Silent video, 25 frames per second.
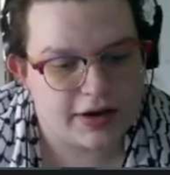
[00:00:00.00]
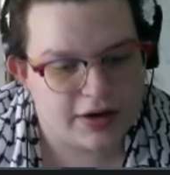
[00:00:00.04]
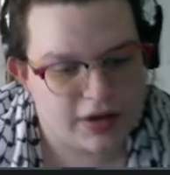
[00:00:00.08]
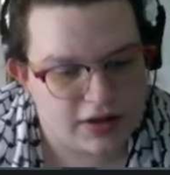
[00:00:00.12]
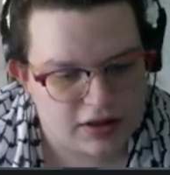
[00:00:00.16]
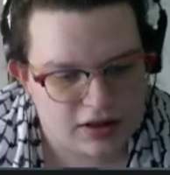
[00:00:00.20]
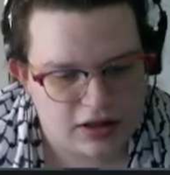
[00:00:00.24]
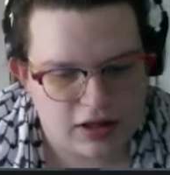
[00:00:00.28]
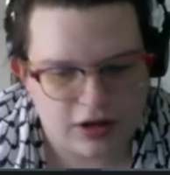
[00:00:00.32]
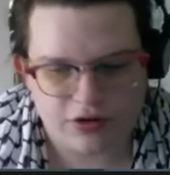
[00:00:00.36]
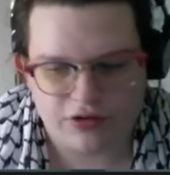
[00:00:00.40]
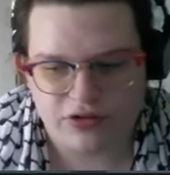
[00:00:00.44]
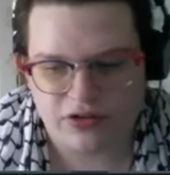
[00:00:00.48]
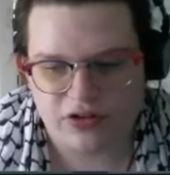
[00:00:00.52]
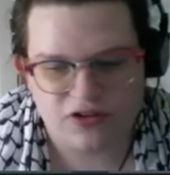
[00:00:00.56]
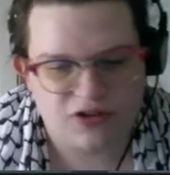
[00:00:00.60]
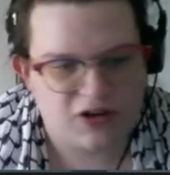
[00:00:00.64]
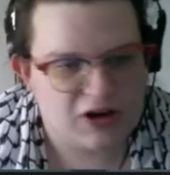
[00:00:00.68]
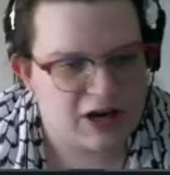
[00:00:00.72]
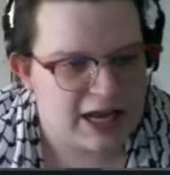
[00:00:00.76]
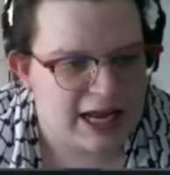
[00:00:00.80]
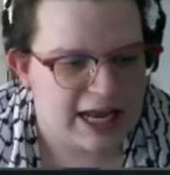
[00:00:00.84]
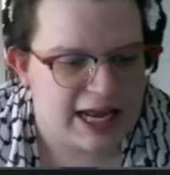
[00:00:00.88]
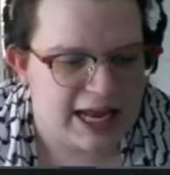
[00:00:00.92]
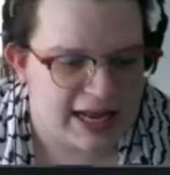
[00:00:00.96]
There isn't a
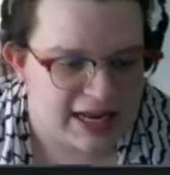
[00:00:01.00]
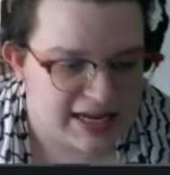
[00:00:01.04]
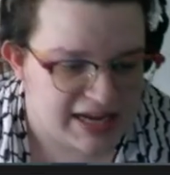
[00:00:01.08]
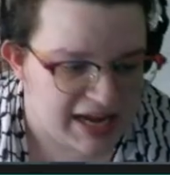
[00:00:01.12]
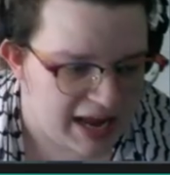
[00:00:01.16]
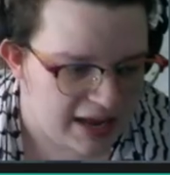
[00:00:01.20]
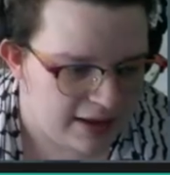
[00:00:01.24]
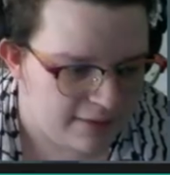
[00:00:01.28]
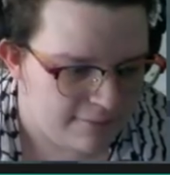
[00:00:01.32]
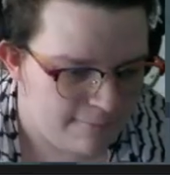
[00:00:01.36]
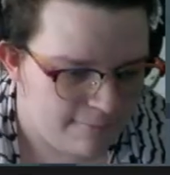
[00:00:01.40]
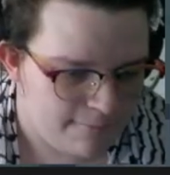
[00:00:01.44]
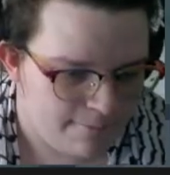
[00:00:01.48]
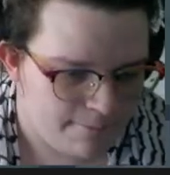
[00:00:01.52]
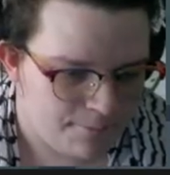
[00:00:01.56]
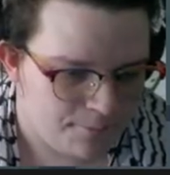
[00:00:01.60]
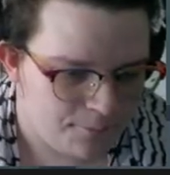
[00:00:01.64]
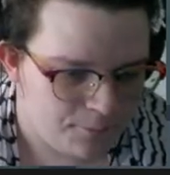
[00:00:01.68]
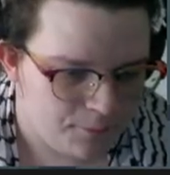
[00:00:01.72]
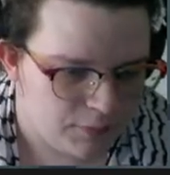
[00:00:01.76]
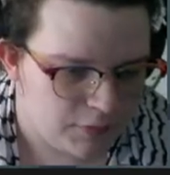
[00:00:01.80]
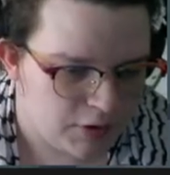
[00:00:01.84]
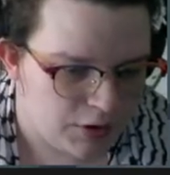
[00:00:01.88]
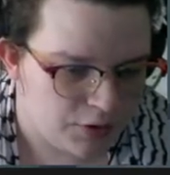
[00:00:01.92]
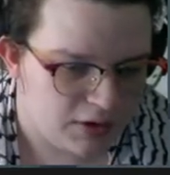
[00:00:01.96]
hit yet.
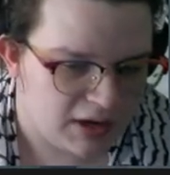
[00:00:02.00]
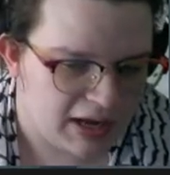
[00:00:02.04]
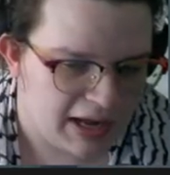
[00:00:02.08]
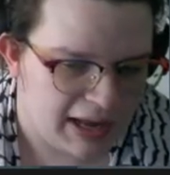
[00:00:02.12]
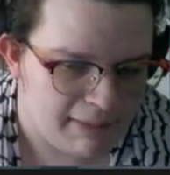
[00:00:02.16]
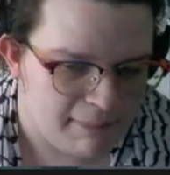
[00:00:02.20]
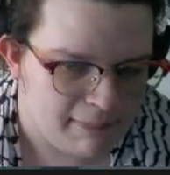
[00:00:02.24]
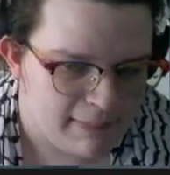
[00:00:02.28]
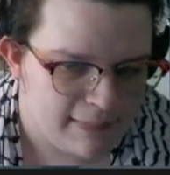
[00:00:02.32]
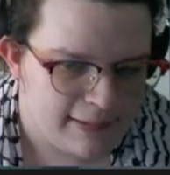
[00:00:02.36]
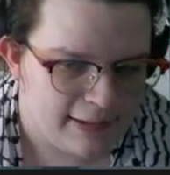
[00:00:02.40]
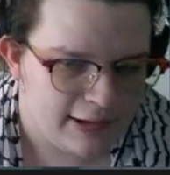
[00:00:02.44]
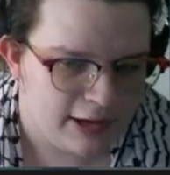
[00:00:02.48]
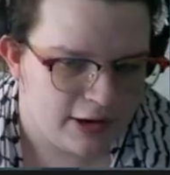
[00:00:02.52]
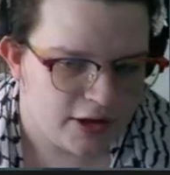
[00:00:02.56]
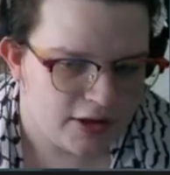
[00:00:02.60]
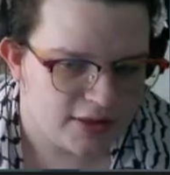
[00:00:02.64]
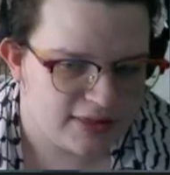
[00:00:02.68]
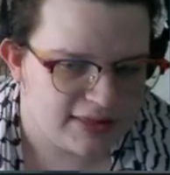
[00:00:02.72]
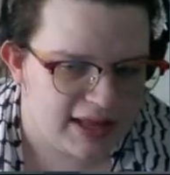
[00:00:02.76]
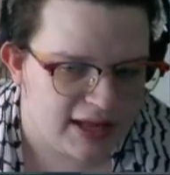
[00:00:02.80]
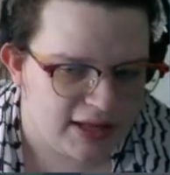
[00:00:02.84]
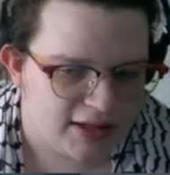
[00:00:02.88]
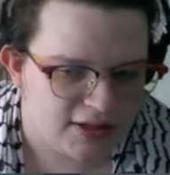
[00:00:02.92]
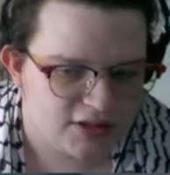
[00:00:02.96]
Okay,
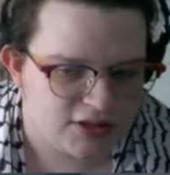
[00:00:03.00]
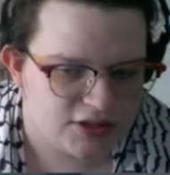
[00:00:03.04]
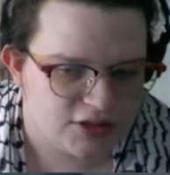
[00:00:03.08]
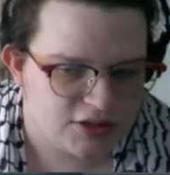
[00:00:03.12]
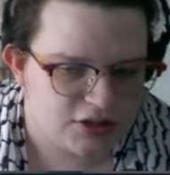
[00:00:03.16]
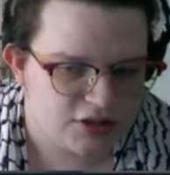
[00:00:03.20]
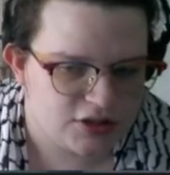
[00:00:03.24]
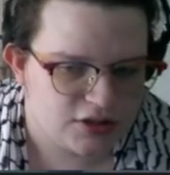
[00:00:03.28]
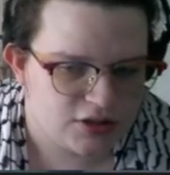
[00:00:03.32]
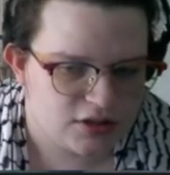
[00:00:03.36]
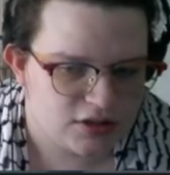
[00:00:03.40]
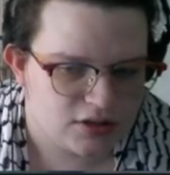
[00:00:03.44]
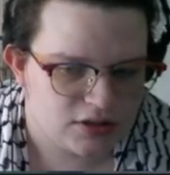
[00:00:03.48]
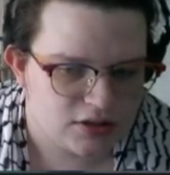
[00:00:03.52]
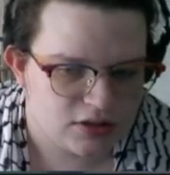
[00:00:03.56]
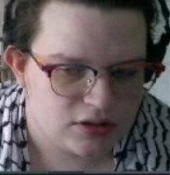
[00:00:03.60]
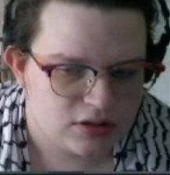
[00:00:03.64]
let's...